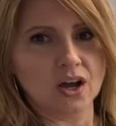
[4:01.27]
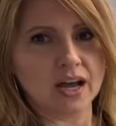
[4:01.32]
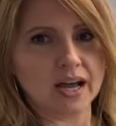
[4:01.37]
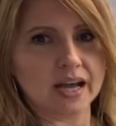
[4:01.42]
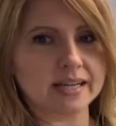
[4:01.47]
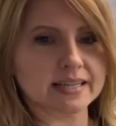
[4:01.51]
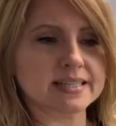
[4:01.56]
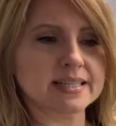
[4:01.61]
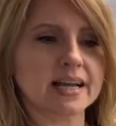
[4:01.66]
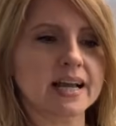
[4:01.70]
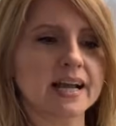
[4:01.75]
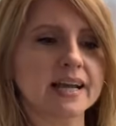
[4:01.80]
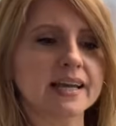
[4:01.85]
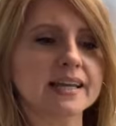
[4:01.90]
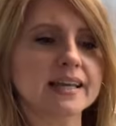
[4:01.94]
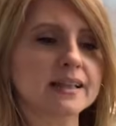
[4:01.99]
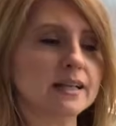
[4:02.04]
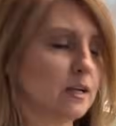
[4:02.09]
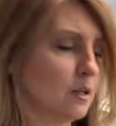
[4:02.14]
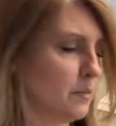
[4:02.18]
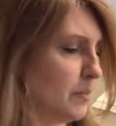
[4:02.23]
a tiny
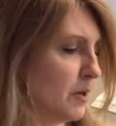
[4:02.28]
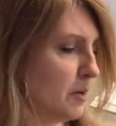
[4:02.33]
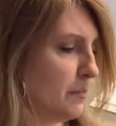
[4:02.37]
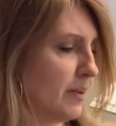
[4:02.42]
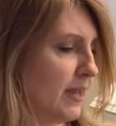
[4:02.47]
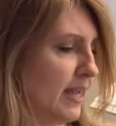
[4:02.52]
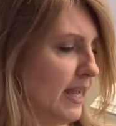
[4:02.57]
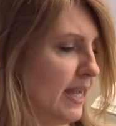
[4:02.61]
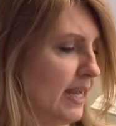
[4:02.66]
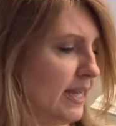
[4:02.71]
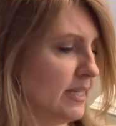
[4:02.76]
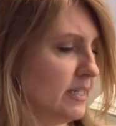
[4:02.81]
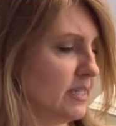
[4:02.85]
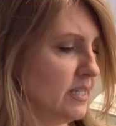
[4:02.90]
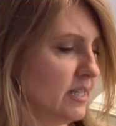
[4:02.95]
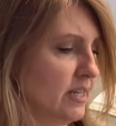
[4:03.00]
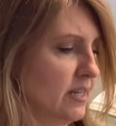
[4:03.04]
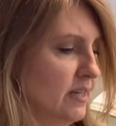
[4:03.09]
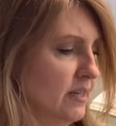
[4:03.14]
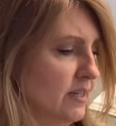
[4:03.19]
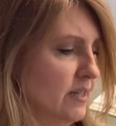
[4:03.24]
little bit of paint.
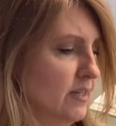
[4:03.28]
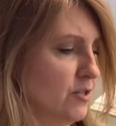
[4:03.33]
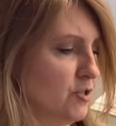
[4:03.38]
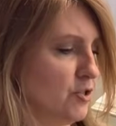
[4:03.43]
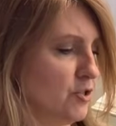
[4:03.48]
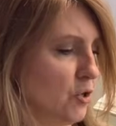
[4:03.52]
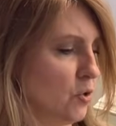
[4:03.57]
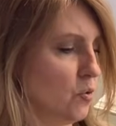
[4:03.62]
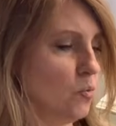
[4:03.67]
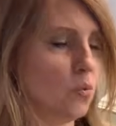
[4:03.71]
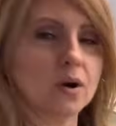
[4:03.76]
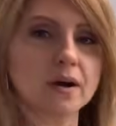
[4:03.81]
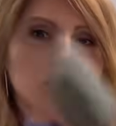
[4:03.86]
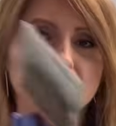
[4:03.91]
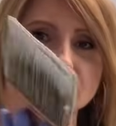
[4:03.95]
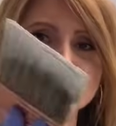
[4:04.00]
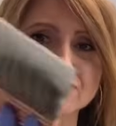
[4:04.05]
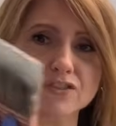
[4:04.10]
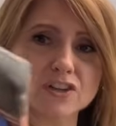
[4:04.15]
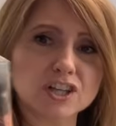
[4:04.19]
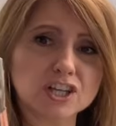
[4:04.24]
You don't want it
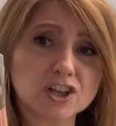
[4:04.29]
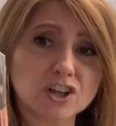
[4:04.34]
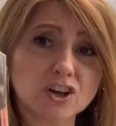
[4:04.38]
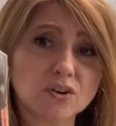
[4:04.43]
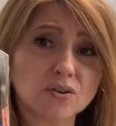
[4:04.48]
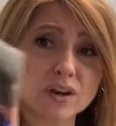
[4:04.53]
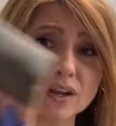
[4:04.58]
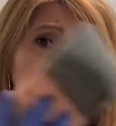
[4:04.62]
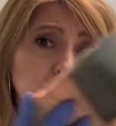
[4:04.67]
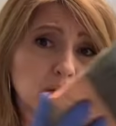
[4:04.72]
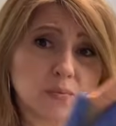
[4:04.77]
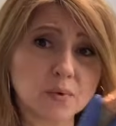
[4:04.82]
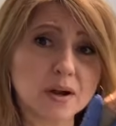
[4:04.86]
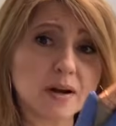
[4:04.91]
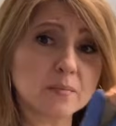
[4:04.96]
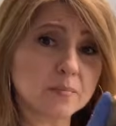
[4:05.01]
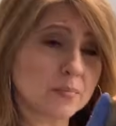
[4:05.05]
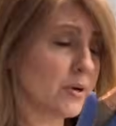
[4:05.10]
fully loaded. You want it